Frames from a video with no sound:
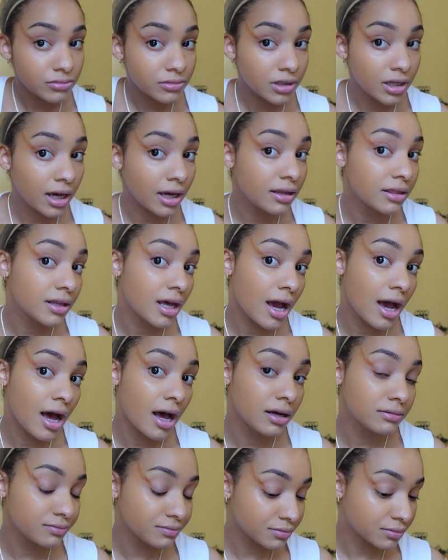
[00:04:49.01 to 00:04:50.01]
Like
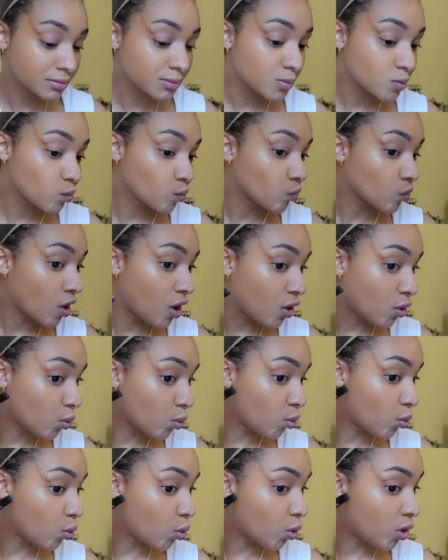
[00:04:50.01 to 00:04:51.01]
that.
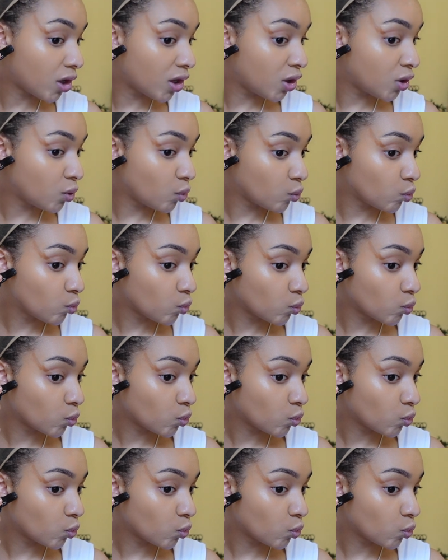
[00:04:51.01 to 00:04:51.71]
One.